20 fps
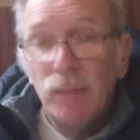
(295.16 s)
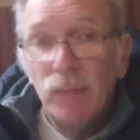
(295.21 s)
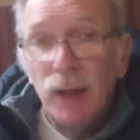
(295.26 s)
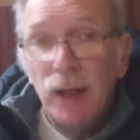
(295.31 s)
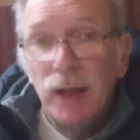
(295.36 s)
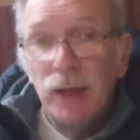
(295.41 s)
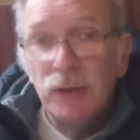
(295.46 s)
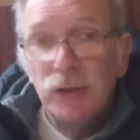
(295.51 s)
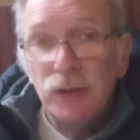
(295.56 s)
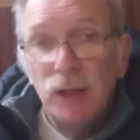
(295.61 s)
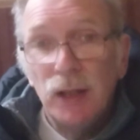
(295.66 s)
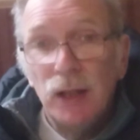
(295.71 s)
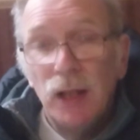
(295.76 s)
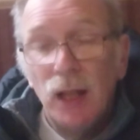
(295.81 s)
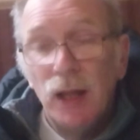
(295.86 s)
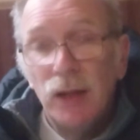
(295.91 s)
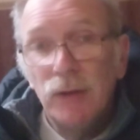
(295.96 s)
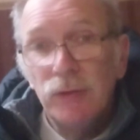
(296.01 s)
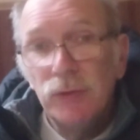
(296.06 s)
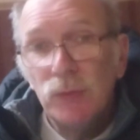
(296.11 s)
manage their
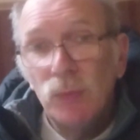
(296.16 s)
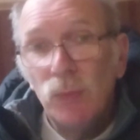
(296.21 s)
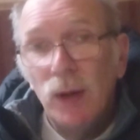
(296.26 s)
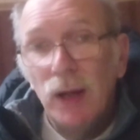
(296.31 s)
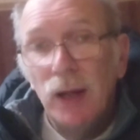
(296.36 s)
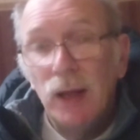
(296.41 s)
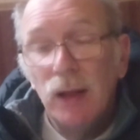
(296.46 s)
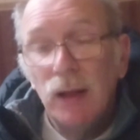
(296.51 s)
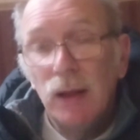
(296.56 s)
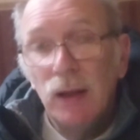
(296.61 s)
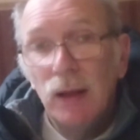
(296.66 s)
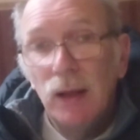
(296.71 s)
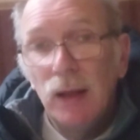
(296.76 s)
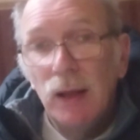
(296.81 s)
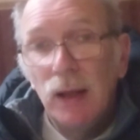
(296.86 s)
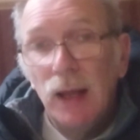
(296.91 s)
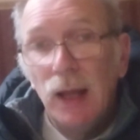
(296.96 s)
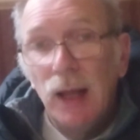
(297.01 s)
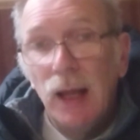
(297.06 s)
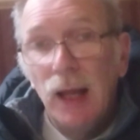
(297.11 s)
lives well,
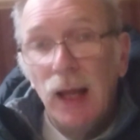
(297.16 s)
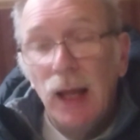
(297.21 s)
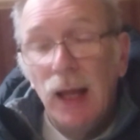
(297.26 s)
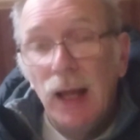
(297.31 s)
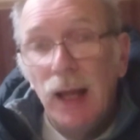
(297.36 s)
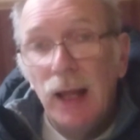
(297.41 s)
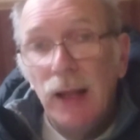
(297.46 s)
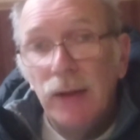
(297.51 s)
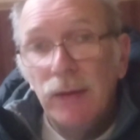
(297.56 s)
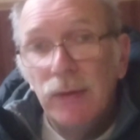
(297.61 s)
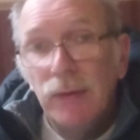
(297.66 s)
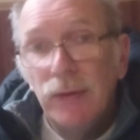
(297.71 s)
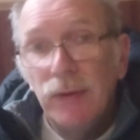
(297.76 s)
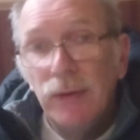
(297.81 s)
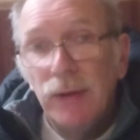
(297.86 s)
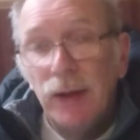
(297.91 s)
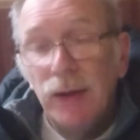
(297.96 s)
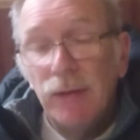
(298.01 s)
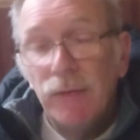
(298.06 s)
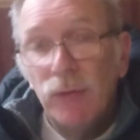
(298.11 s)
and
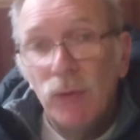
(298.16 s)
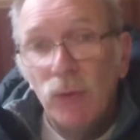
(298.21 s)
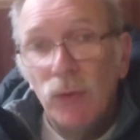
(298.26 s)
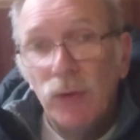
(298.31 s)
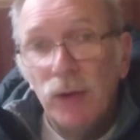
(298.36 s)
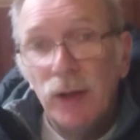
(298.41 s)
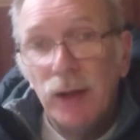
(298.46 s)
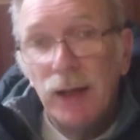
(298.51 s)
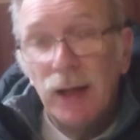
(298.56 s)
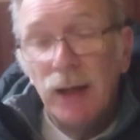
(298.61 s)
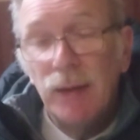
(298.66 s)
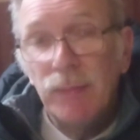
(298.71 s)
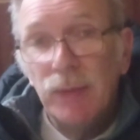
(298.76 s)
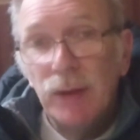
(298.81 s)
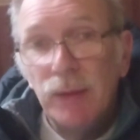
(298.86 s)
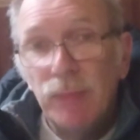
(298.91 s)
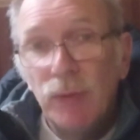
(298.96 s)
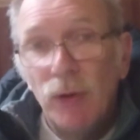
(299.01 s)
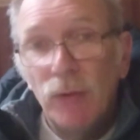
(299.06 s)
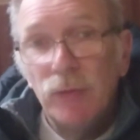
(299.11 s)
therefore there can
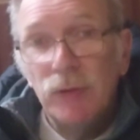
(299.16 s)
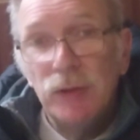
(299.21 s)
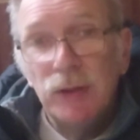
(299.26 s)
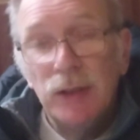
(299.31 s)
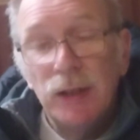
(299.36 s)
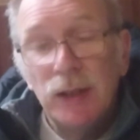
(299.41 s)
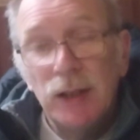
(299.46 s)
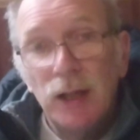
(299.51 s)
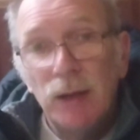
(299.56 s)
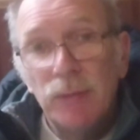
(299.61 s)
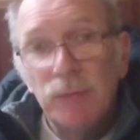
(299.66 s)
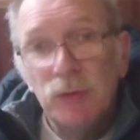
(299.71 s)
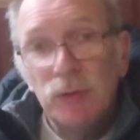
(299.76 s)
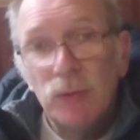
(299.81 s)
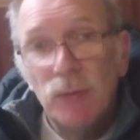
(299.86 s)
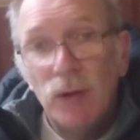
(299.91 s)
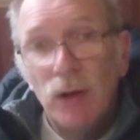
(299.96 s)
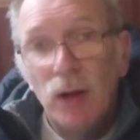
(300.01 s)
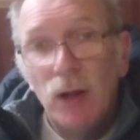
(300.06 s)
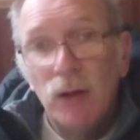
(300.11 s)
be poverty that comes
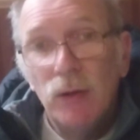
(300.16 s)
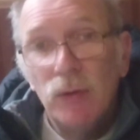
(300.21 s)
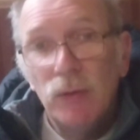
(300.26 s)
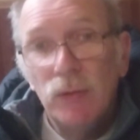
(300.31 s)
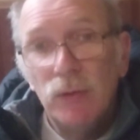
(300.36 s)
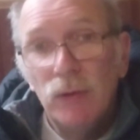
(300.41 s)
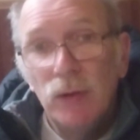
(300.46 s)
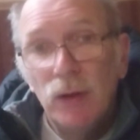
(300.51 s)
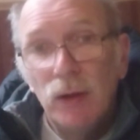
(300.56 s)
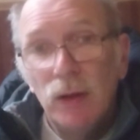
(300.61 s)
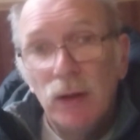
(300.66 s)
from our own